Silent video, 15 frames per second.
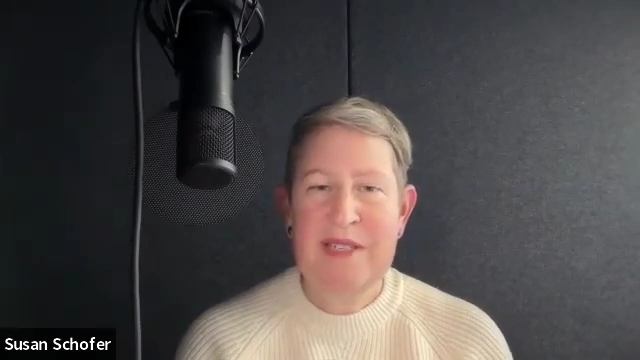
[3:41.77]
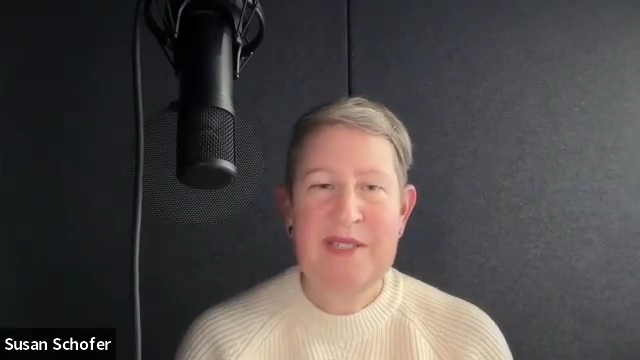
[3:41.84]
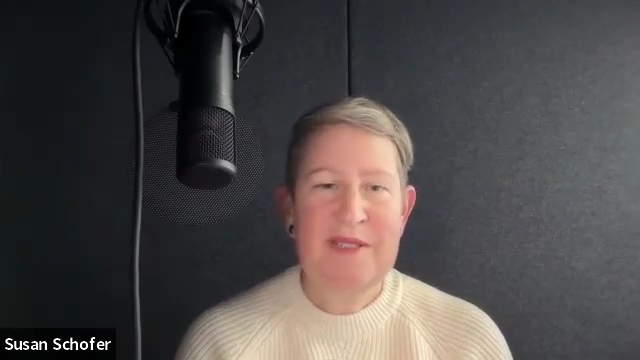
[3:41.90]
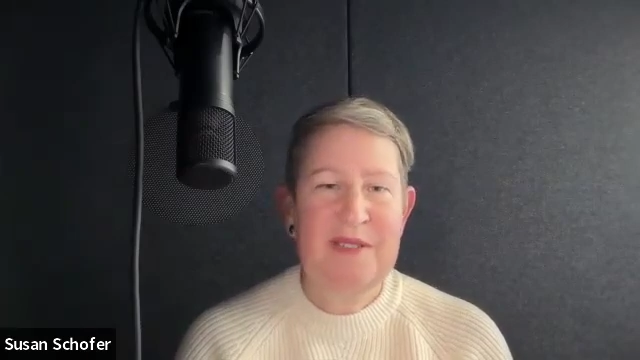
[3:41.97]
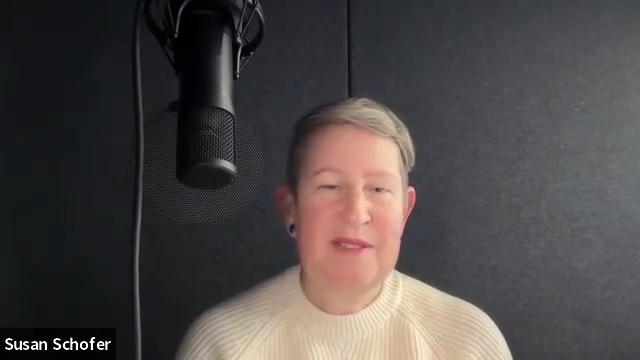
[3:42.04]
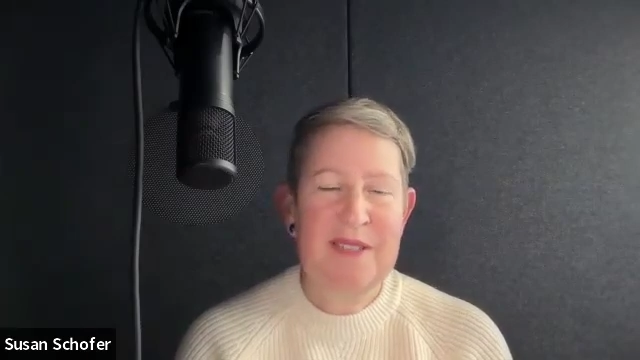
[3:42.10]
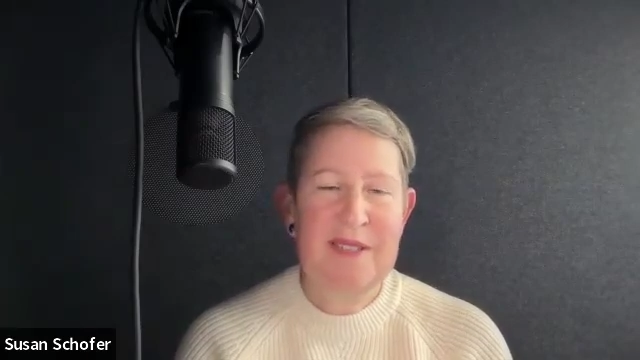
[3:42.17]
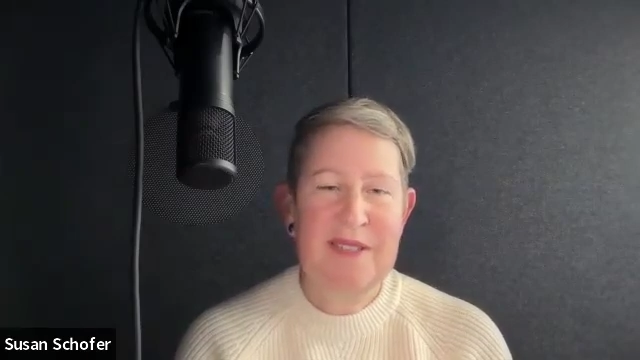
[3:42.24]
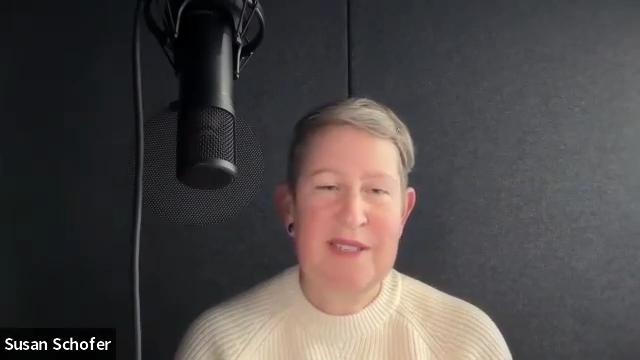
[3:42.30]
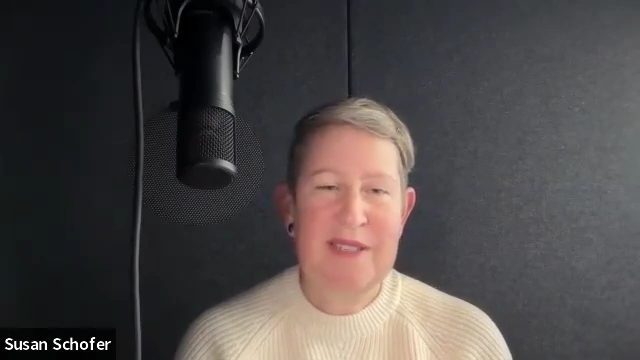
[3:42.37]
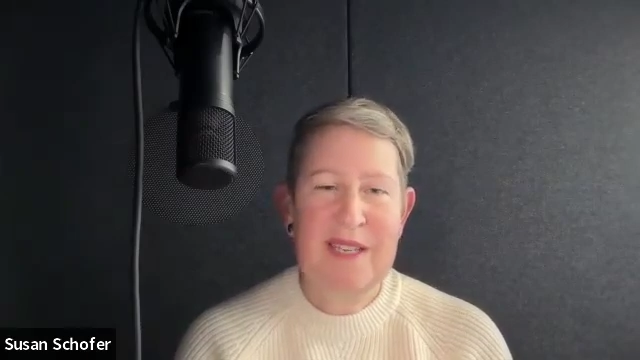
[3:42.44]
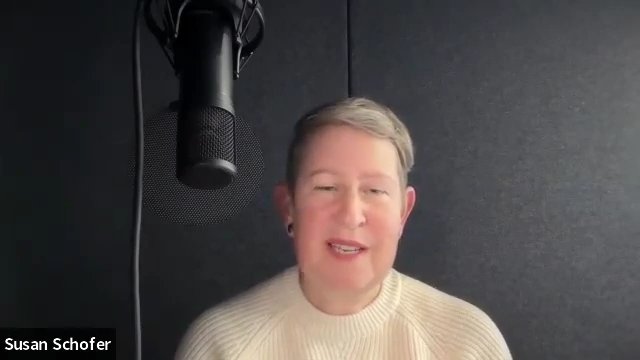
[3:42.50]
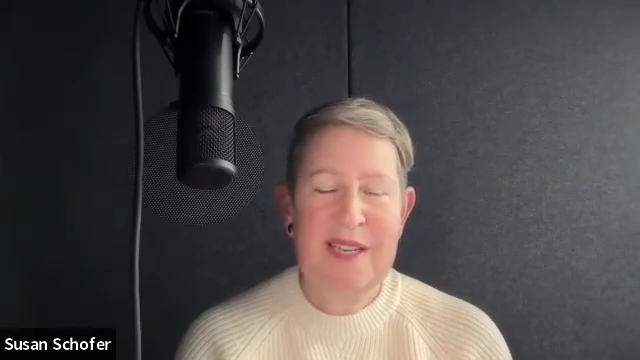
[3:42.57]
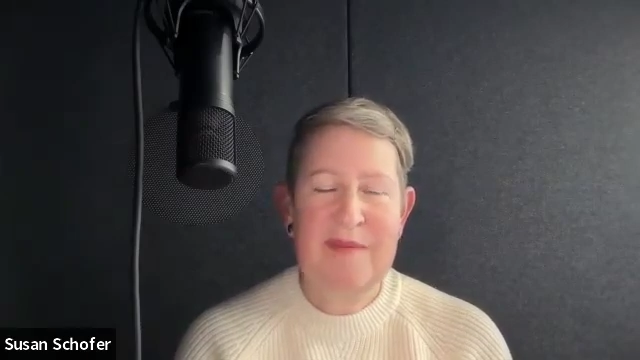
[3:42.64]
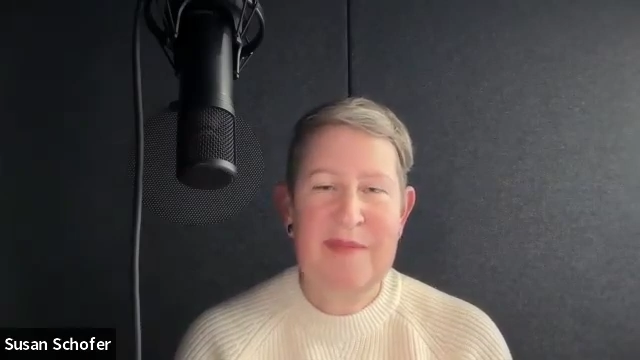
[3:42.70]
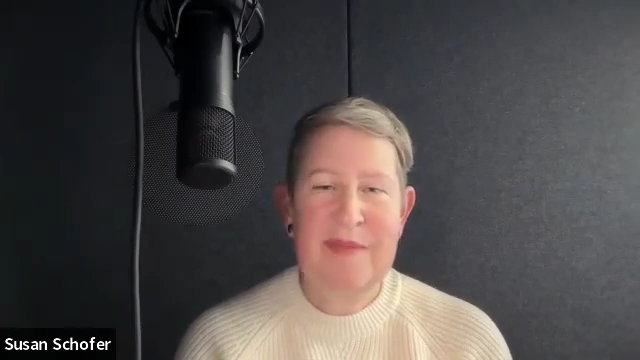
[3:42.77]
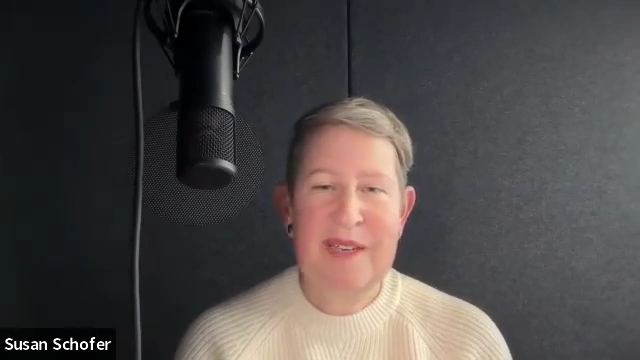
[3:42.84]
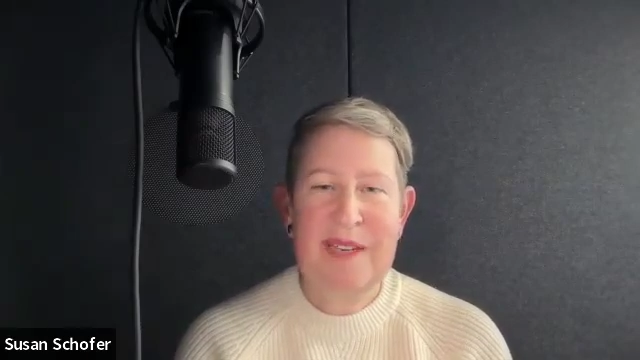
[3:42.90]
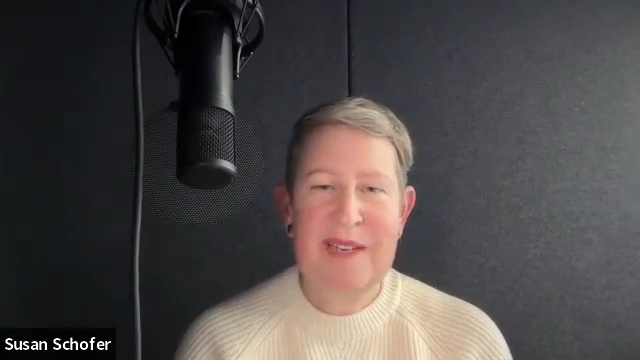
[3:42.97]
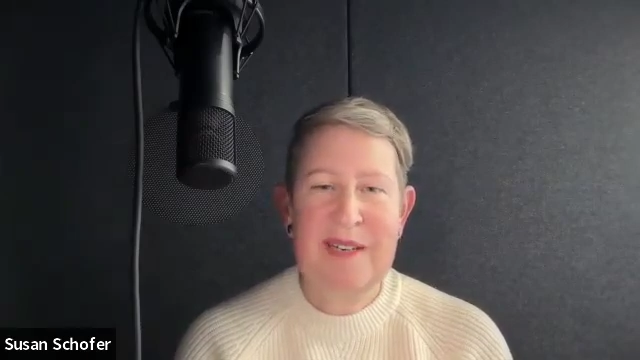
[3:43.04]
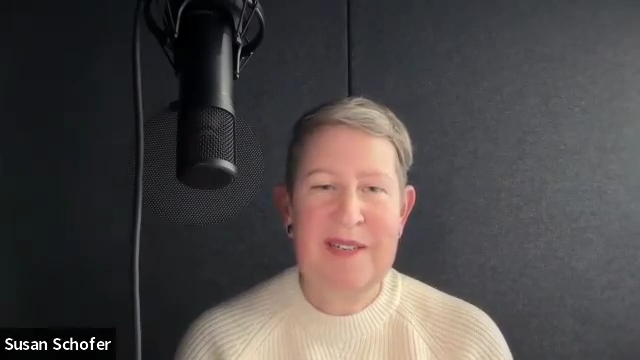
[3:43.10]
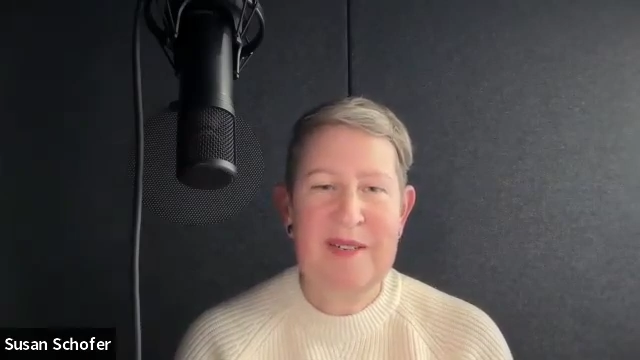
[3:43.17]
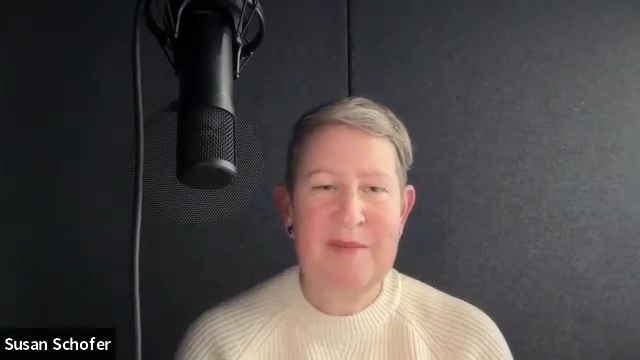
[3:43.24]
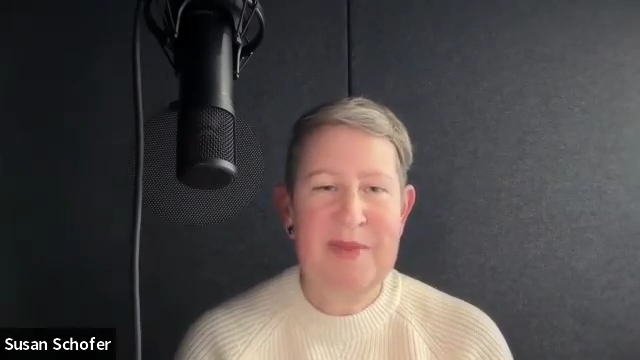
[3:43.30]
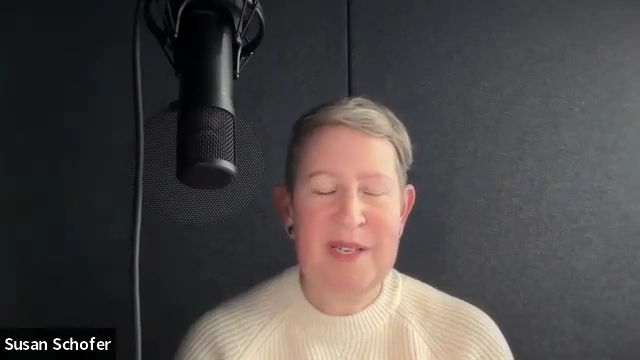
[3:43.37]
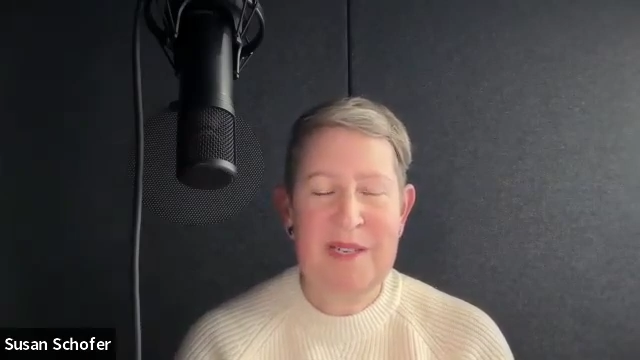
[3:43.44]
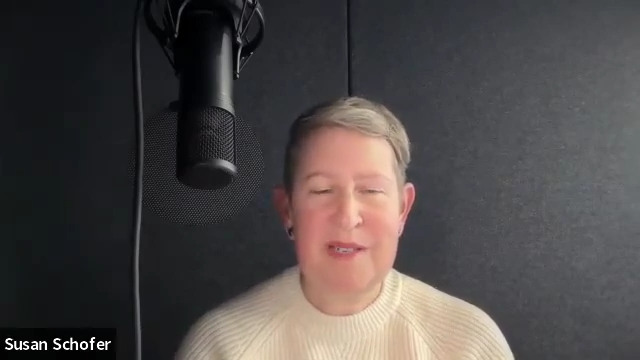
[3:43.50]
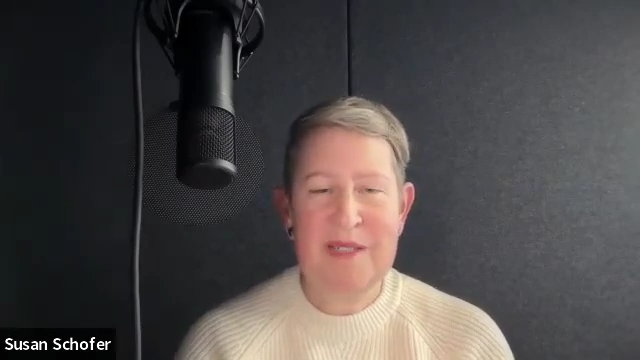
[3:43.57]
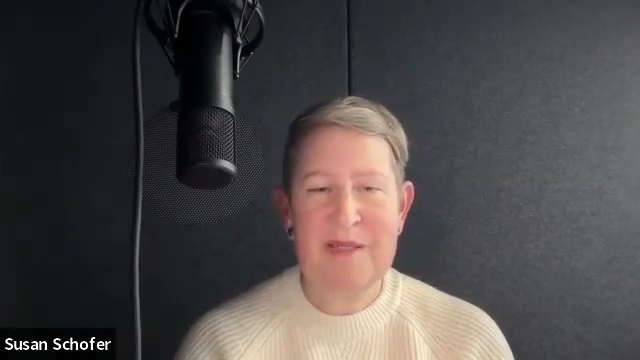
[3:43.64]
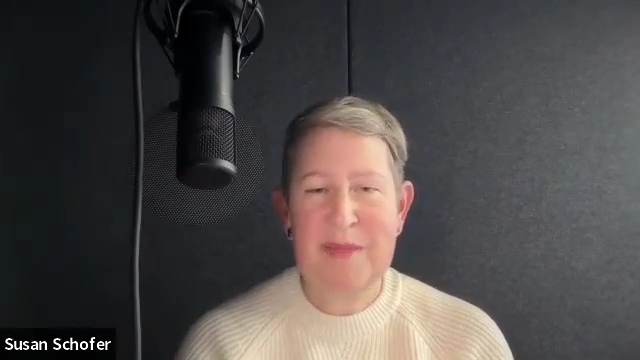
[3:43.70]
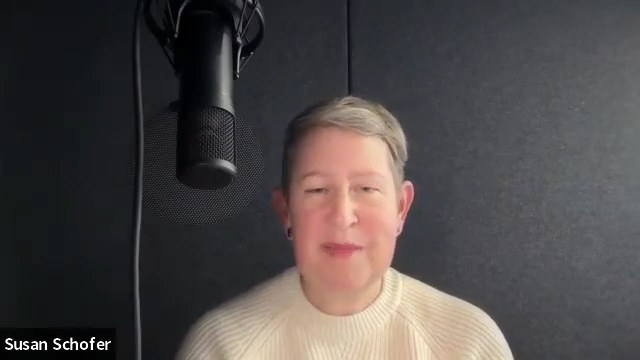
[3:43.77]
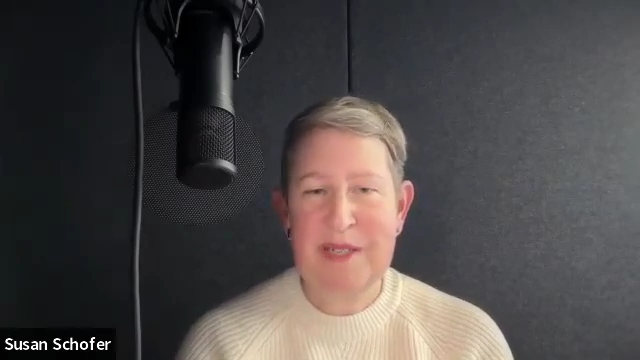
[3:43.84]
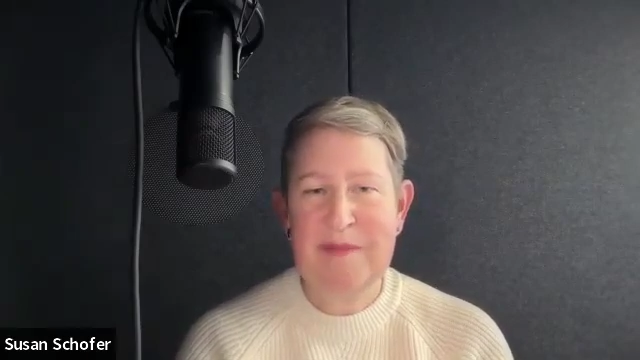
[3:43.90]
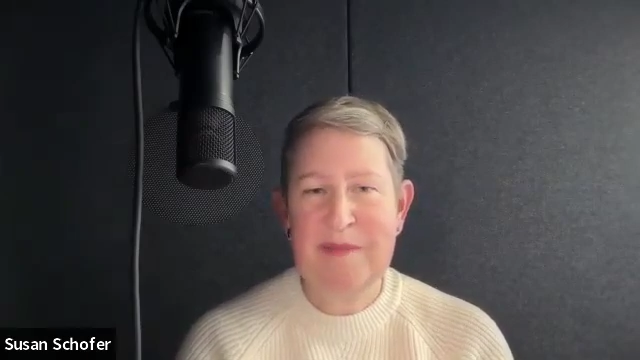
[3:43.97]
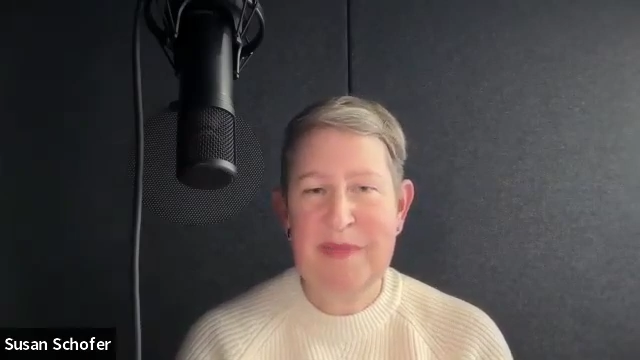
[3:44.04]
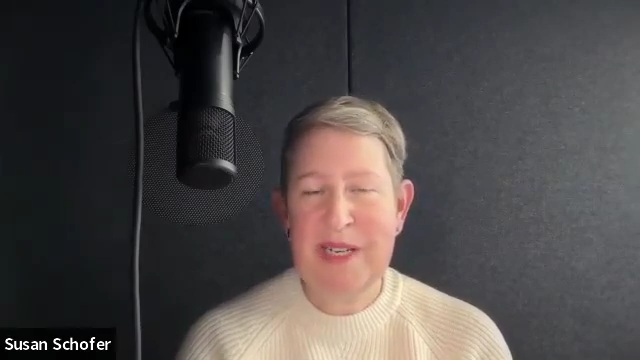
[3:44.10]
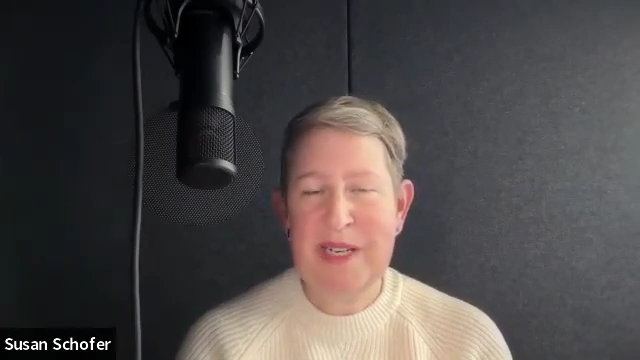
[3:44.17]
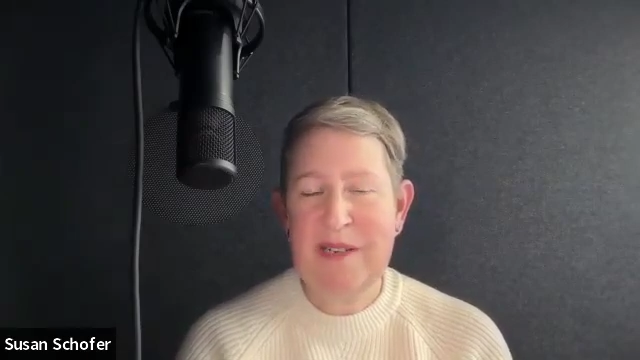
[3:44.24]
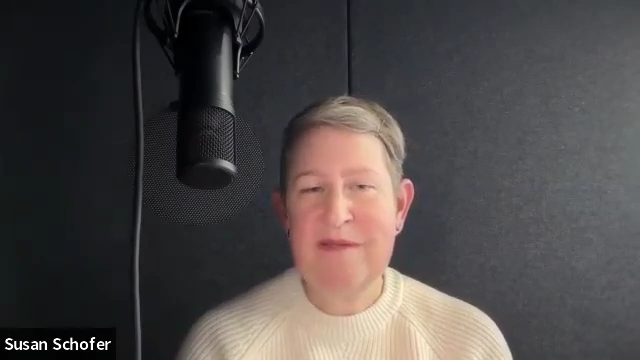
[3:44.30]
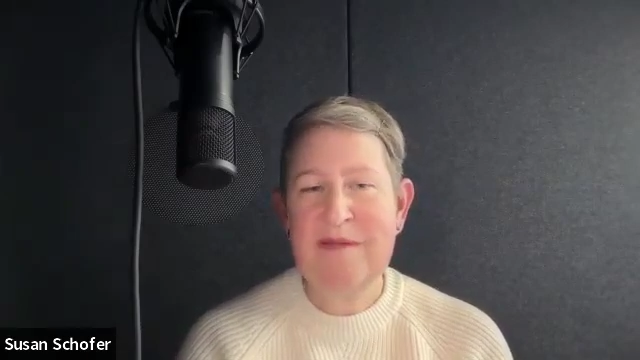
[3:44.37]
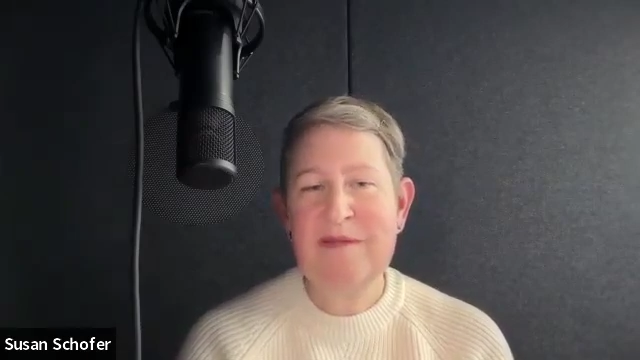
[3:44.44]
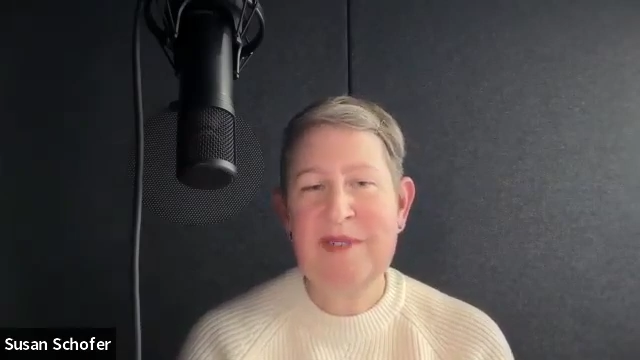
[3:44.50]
do this at a company called Modern Meadow,